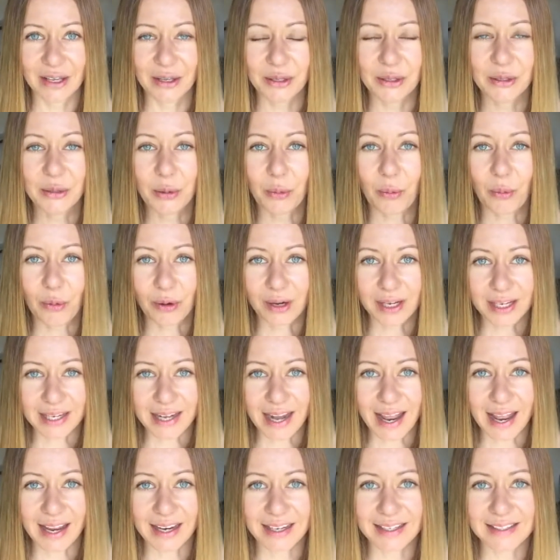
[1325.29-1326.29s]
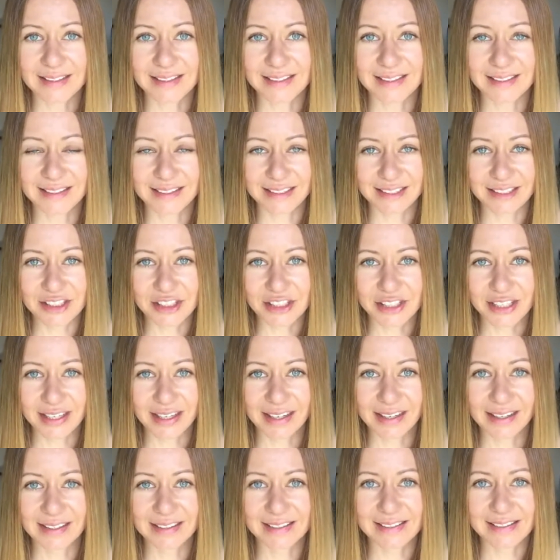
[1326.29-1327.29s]
you know, organized
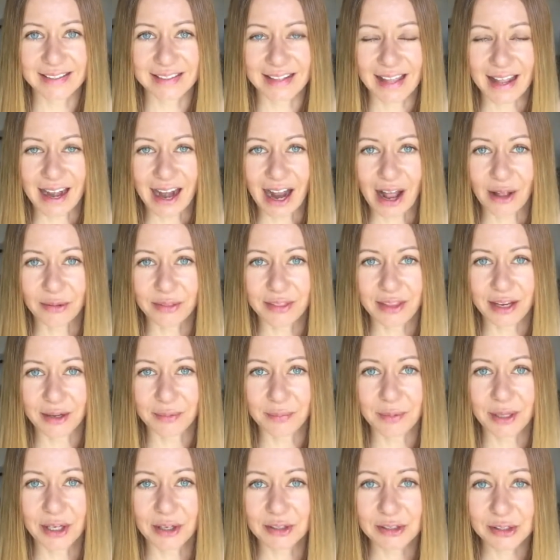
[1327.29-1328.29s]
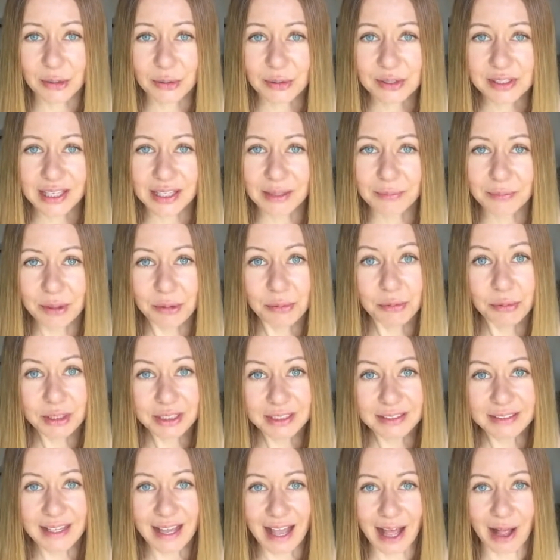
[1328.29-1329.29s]
teachings that are out there, because those can be
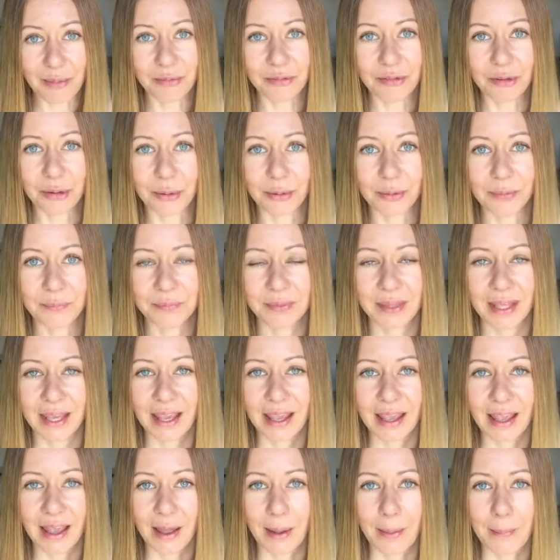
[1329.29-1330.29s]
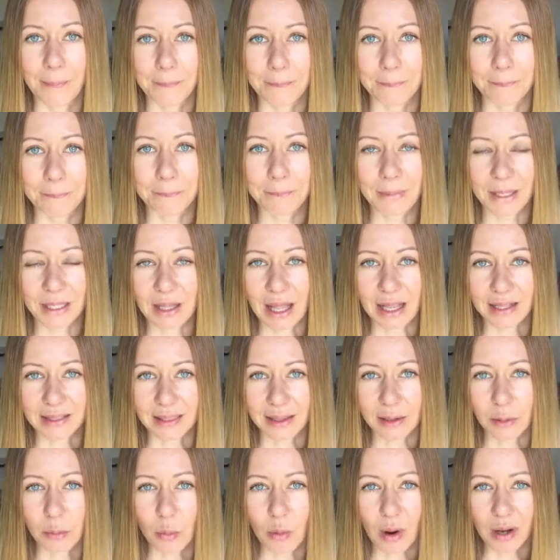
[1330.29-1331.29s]
really helpful. But I
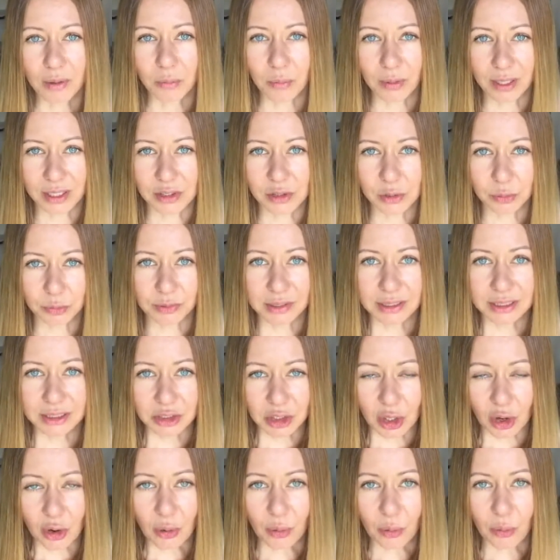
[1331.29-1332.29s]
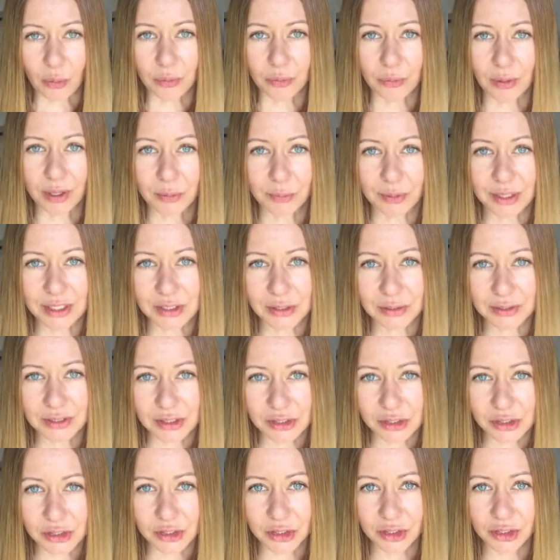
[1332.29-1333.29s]
think one way to really know and one way to
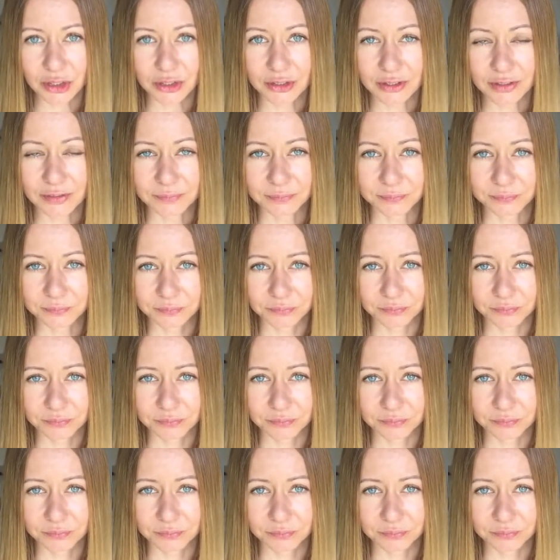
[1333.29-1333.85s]
discern